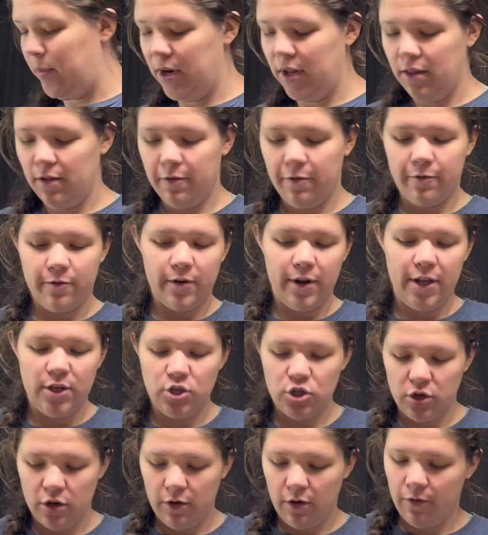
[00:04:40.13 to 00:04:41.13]
in the
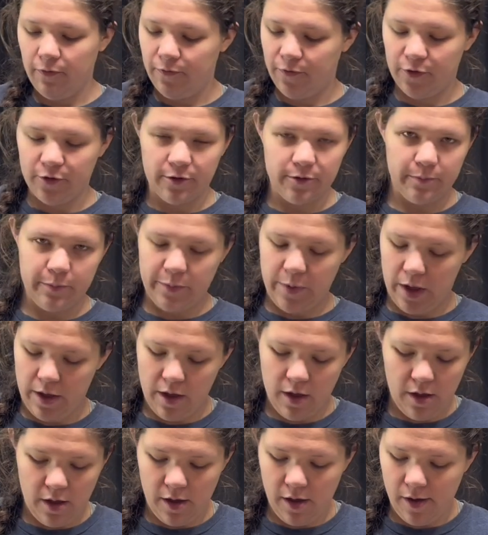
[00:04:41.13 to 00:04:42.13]
fridge for
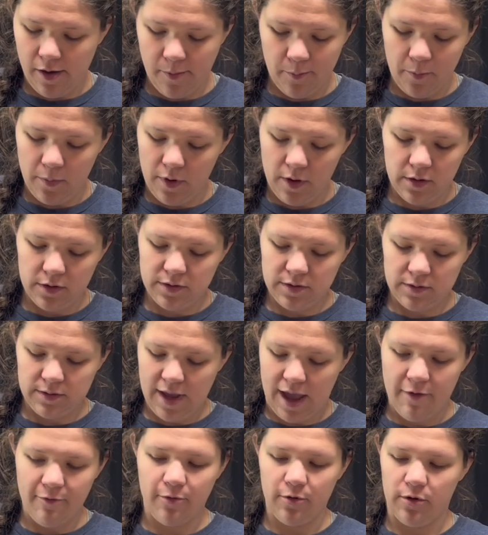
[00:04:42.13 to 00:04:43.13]

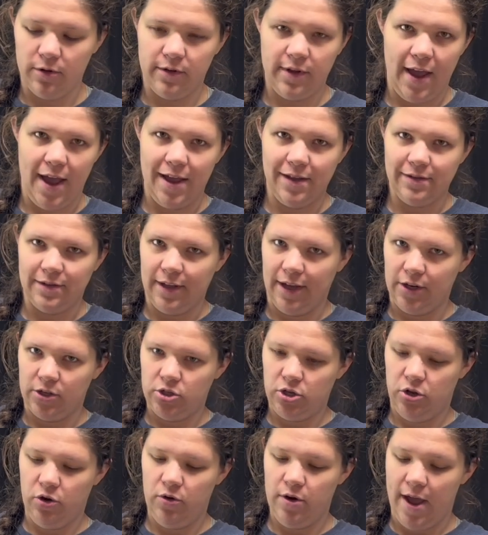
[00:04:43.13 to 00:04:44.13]
several days, like
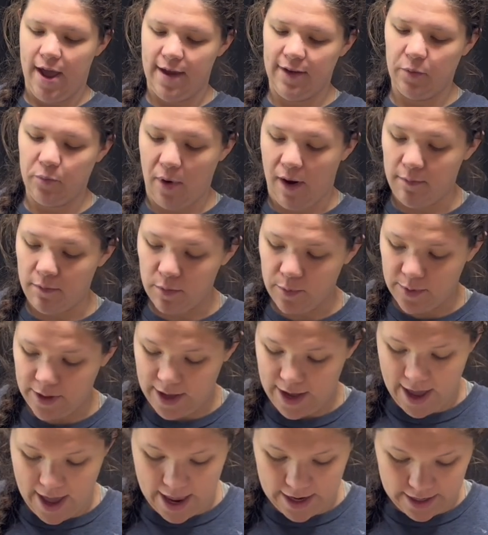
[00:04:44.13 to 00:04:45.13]
2 days
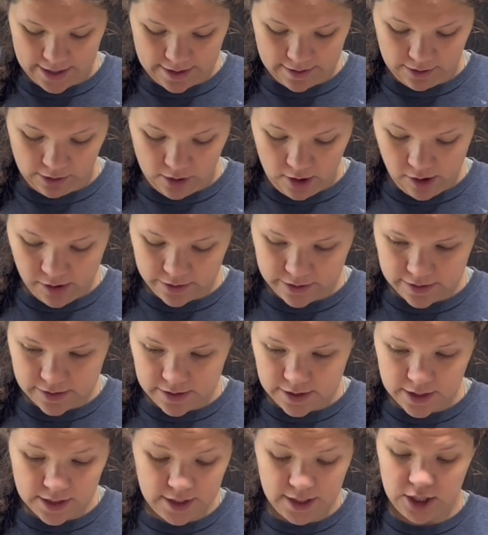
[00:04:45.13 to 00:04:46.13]
probably, and it looks
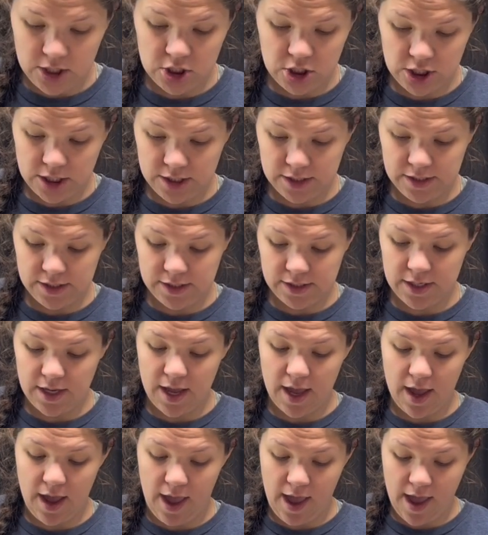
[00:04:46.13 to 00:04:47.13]
delicious.
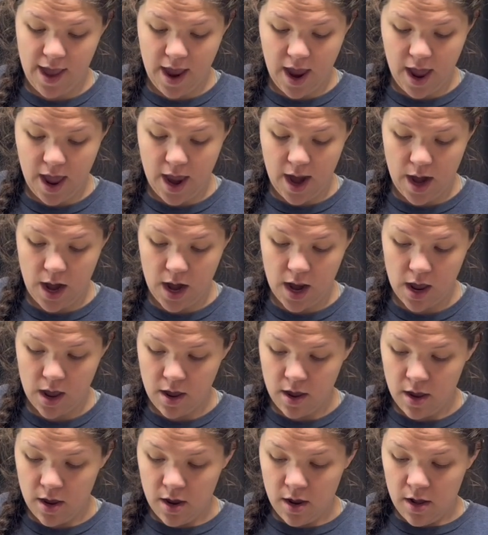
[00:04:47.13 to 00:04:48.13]
And
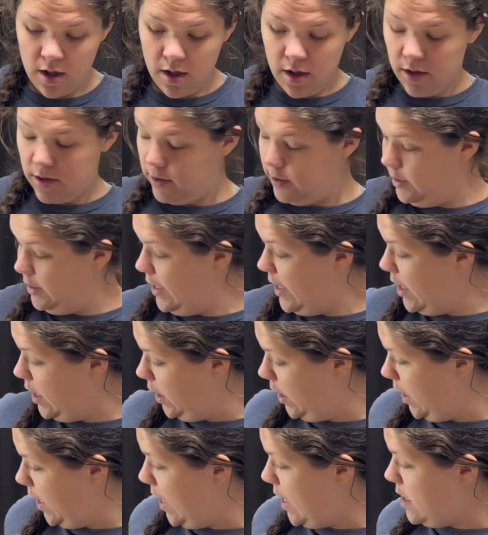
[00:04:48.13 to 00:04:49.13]

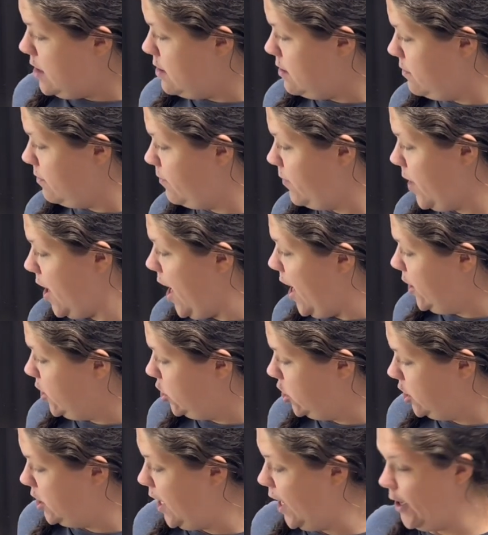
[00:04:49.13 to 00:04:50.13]
legally, I
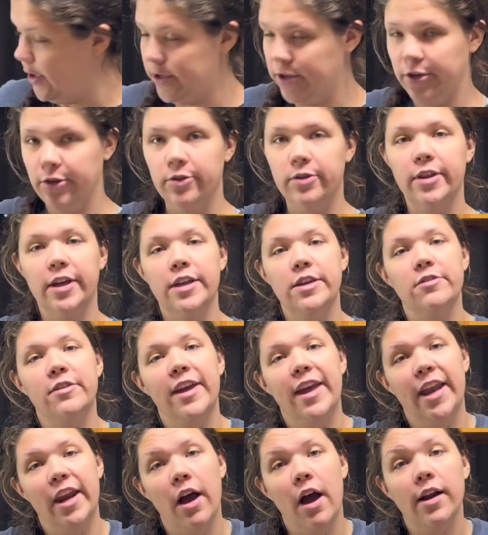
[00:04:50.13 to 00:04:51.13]
should tell you that you
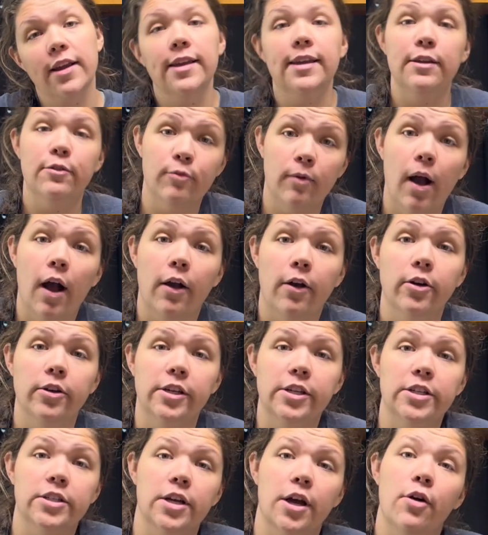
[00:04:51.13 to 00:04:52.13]
cannot eat raw
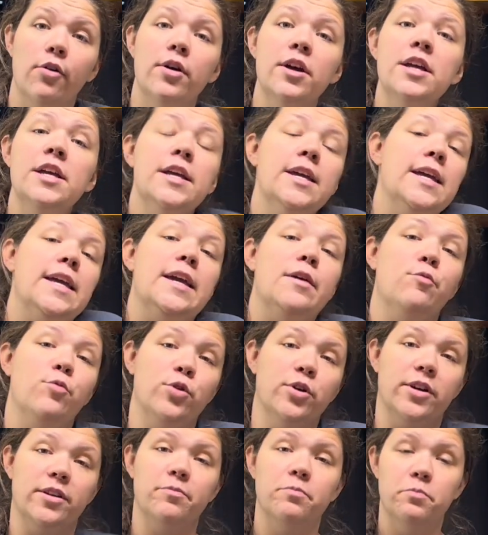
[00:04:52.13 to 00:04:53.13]
cookie dough. It
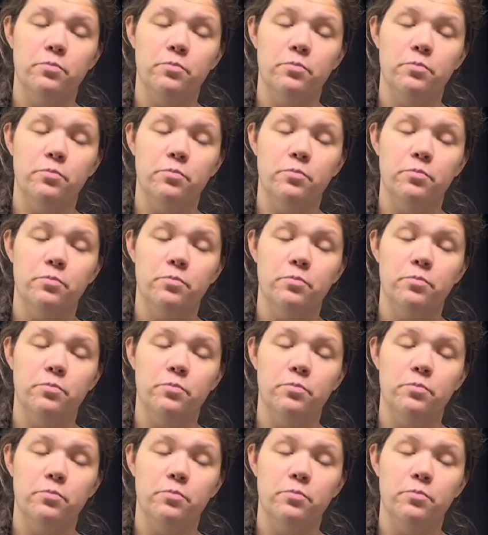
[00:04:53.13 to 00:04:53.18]
will